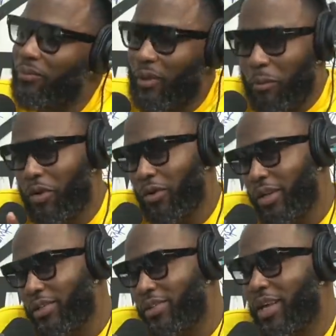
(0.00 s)
I'm gonna go to
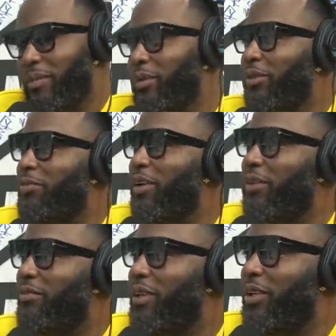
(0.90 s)
that same
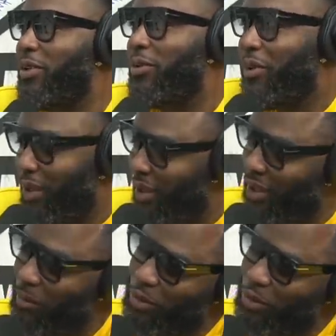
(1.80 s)
motherfucking venue and I'm gonna